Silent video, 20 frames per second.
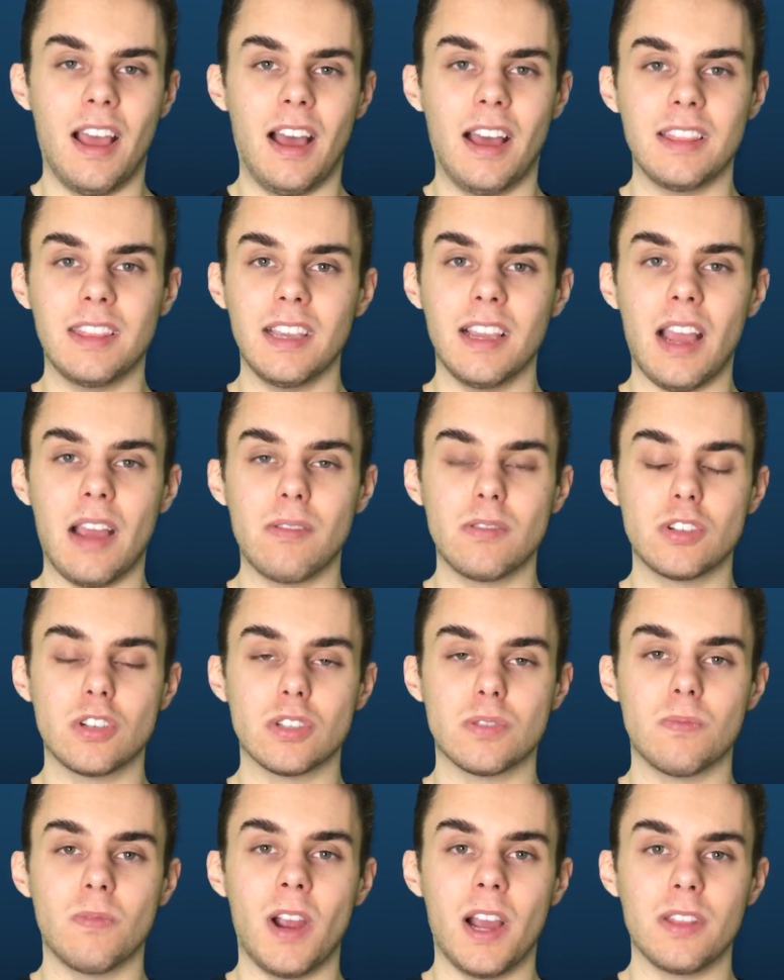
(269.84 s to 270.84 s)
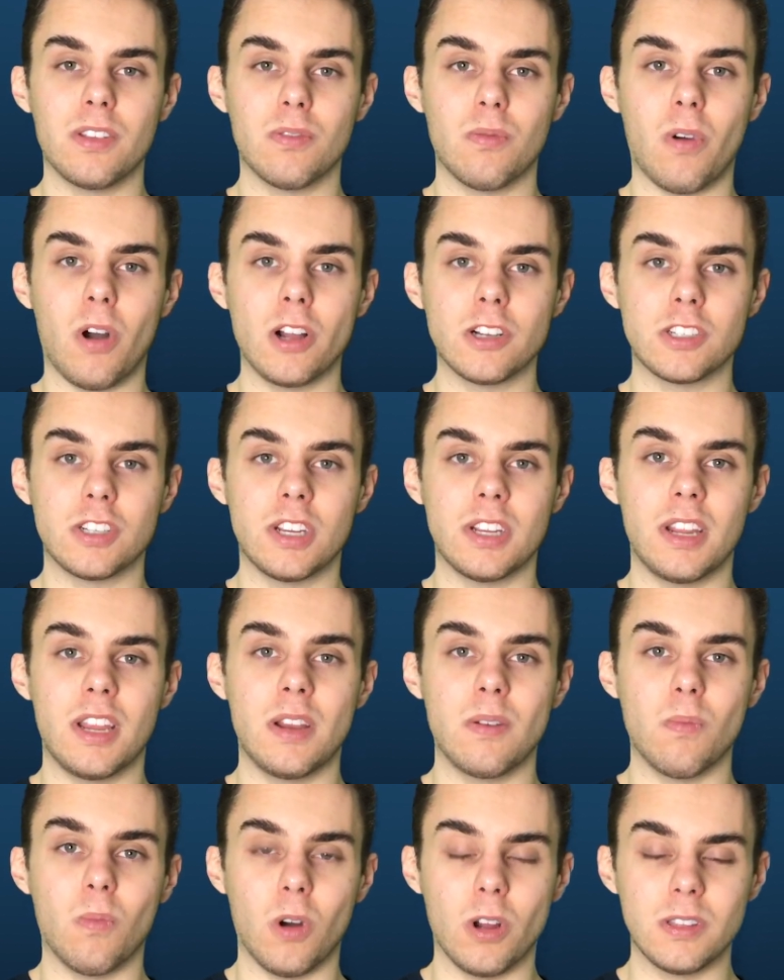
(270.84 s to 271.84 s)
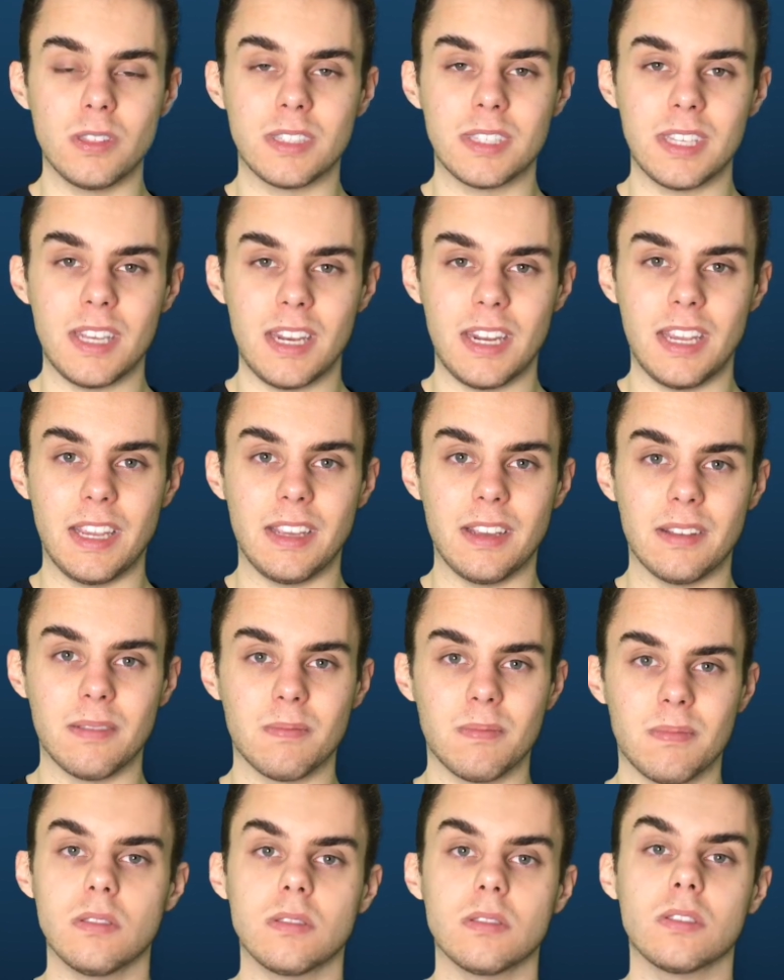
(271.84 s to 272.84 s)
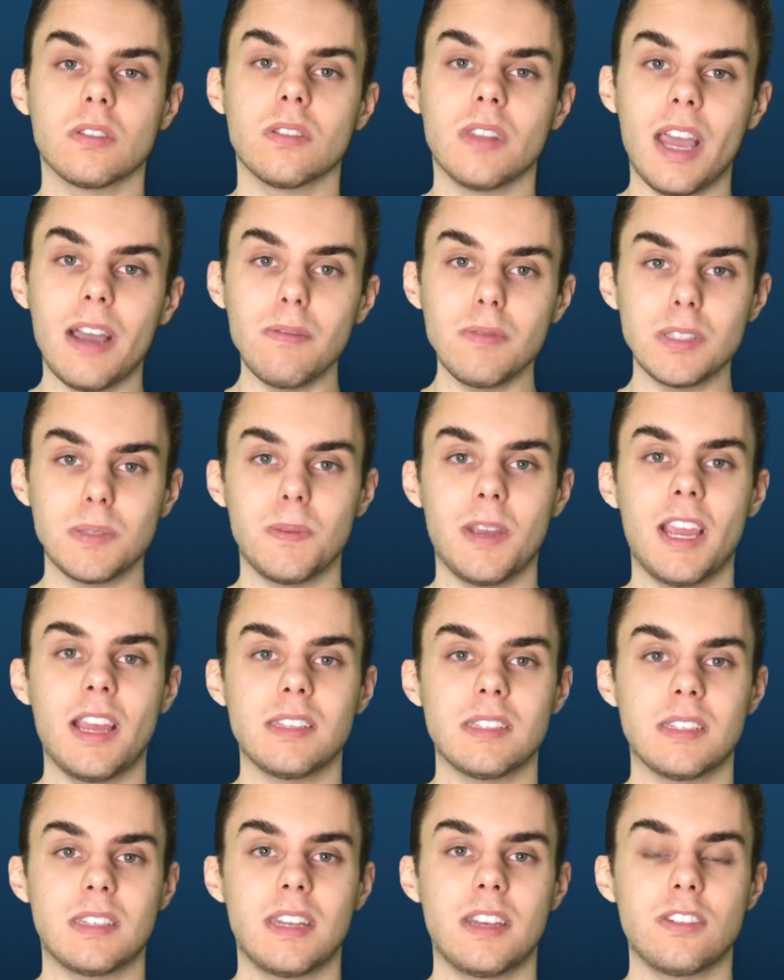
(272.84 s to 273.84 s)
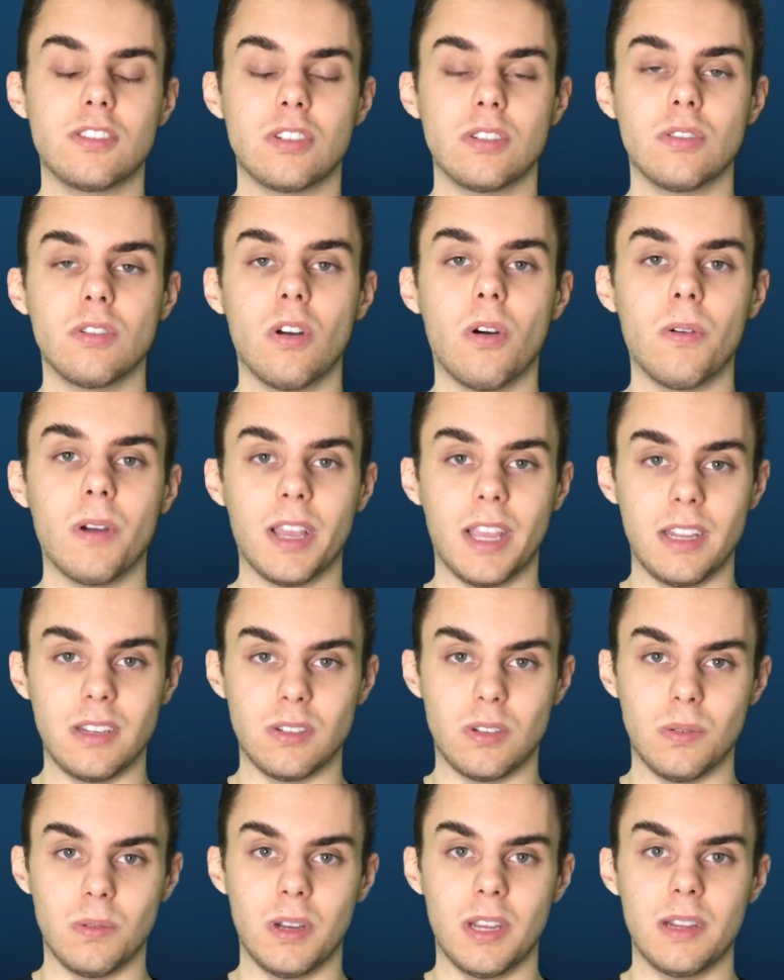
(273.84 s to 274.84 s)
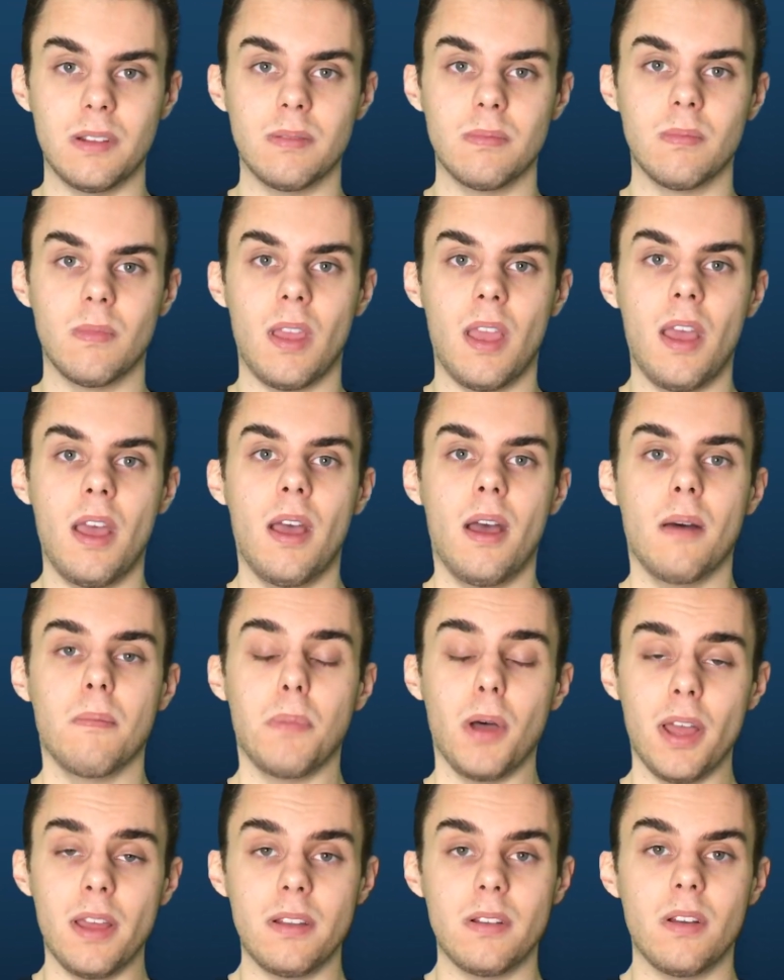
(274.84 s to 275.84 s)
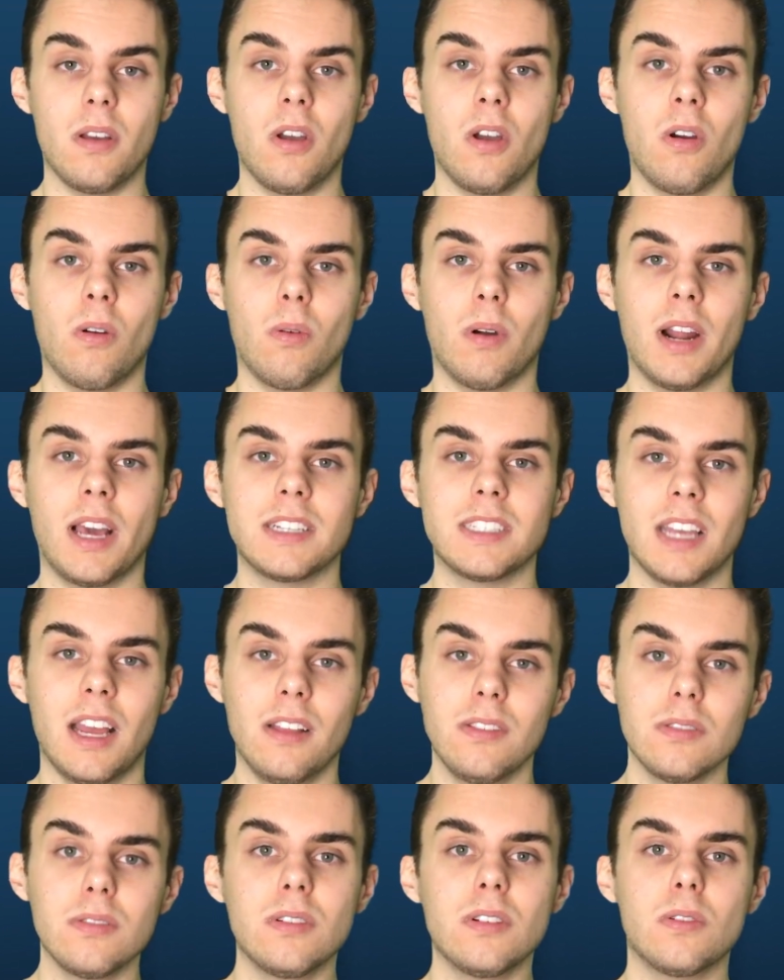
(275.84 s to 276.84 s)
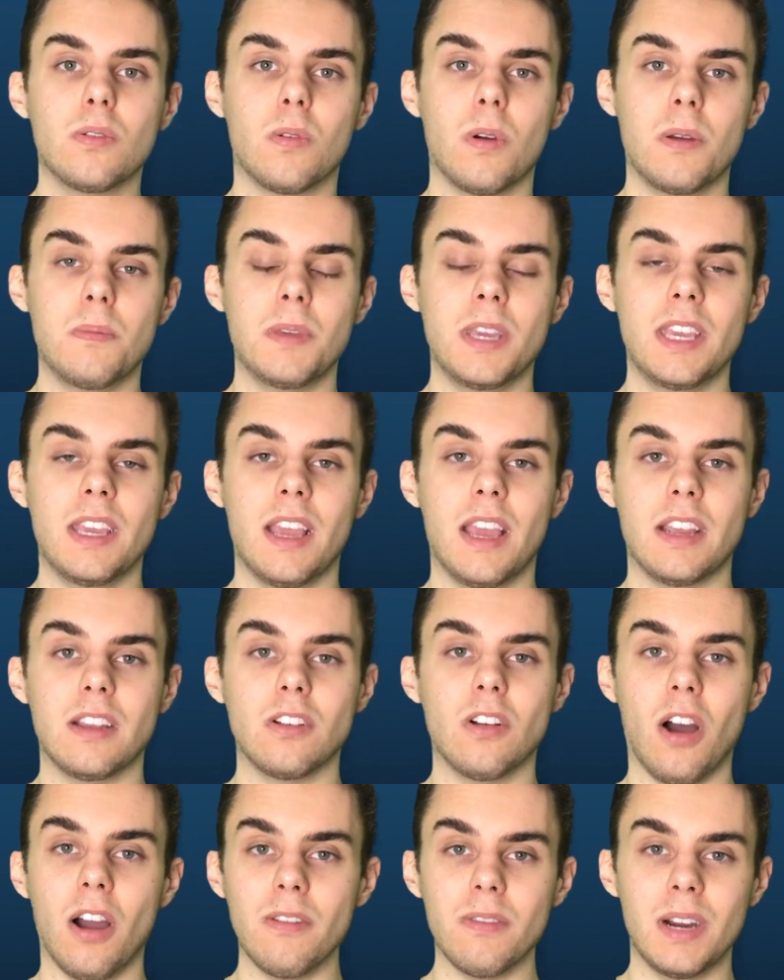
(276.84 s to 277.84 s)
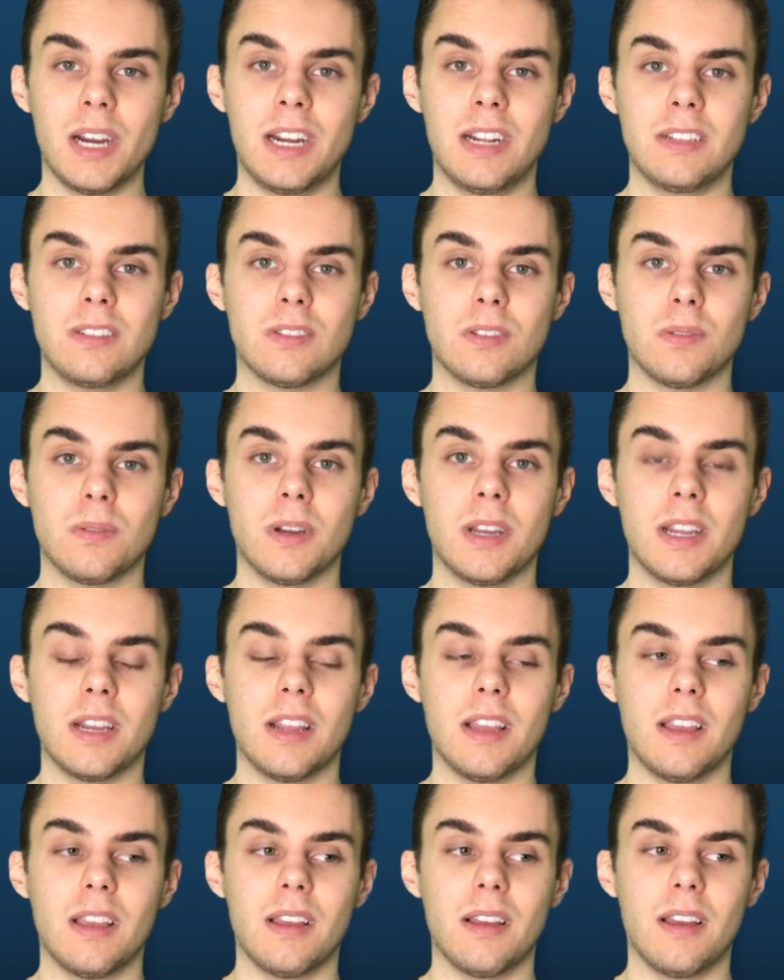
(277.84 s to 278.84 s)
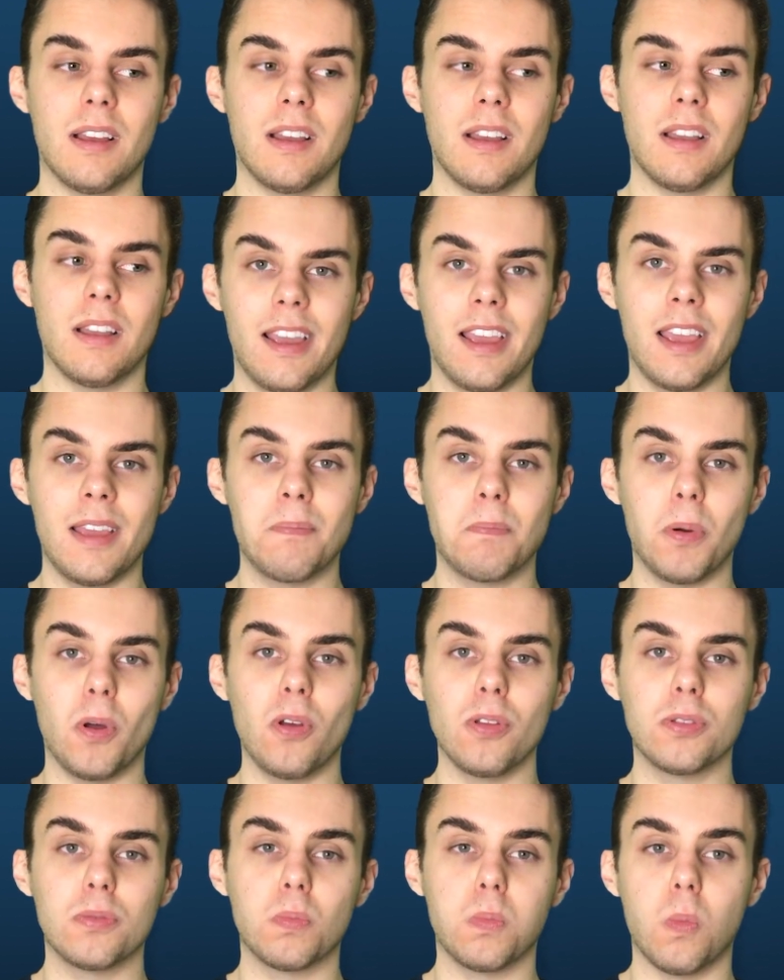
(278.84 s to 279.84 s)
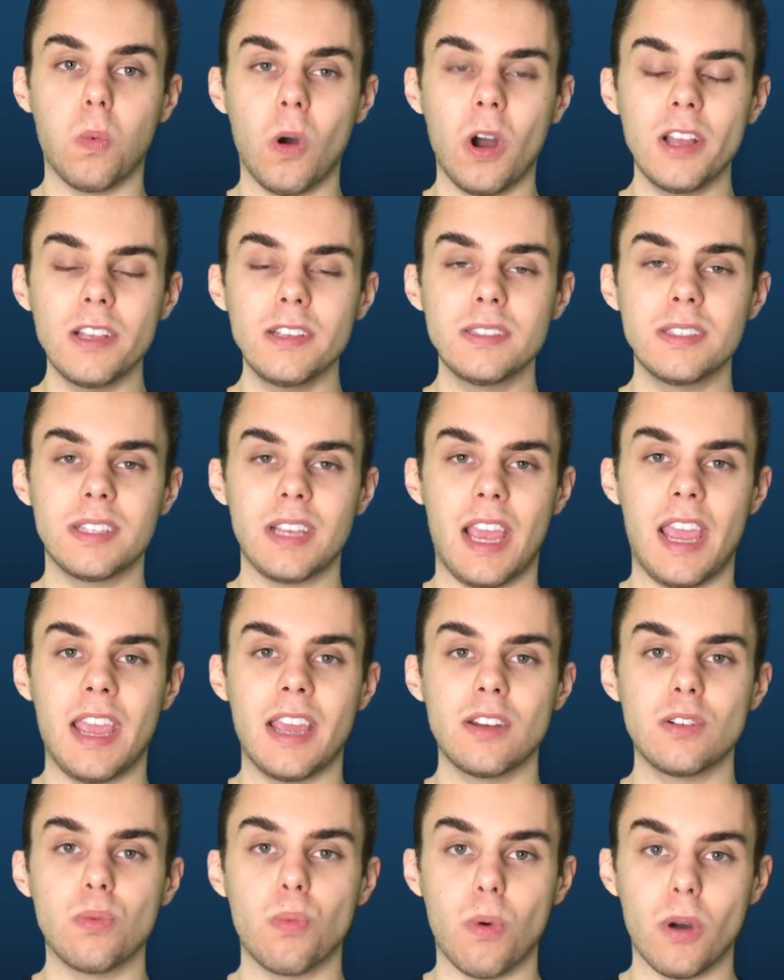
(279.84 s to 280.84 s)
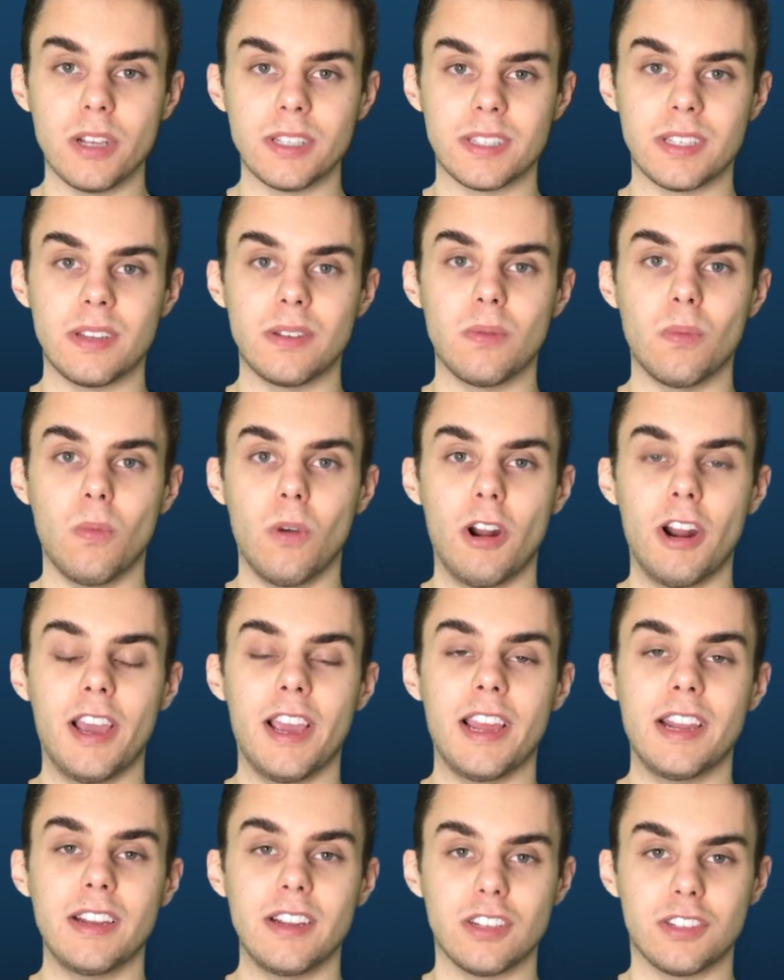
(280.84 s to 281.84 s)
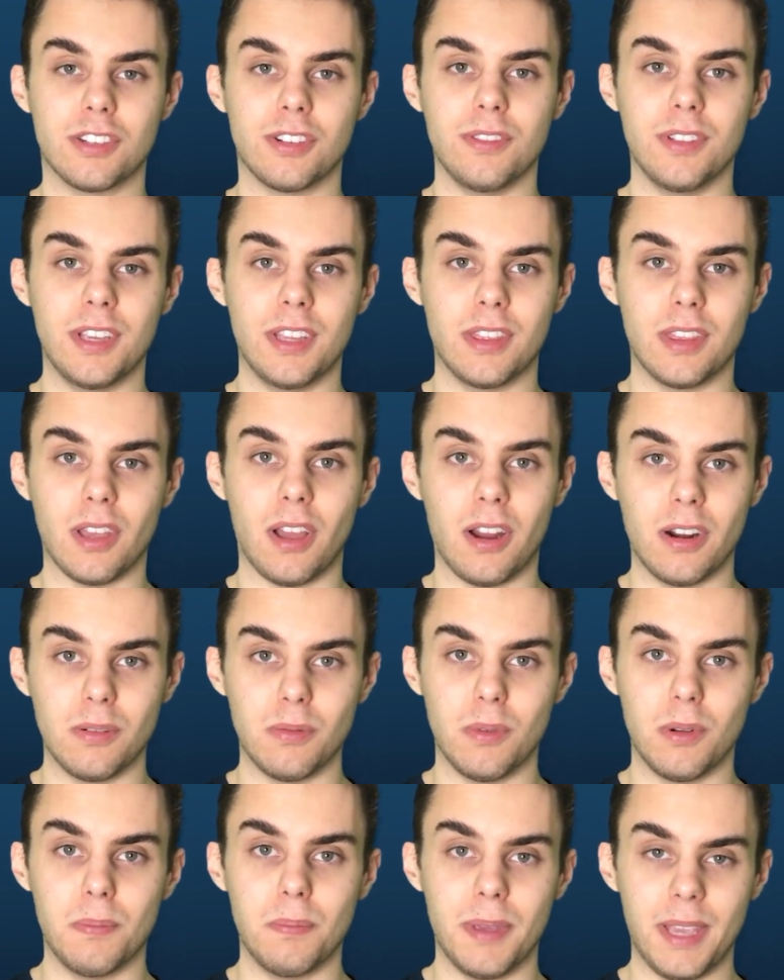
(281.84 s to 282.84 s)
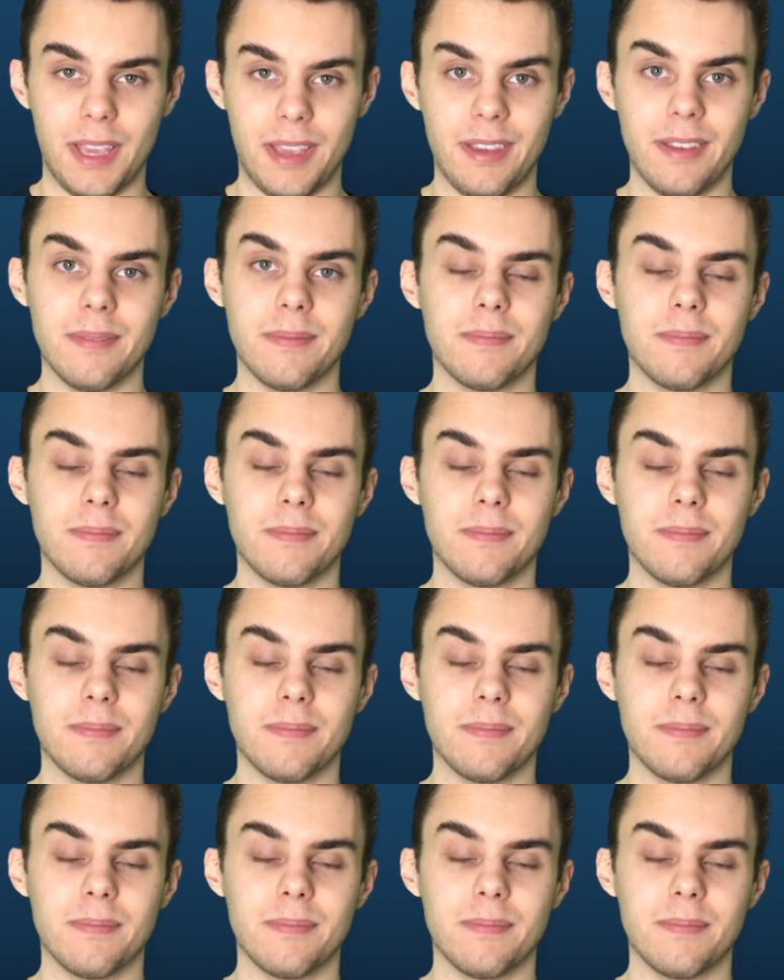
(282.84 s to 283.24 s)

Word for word: I think I would just rather watch it in one sitting. So that was my hesitation going into it. But when I downloaded Quibi and got right into it, it both was and wasn't what I initially thought it would be.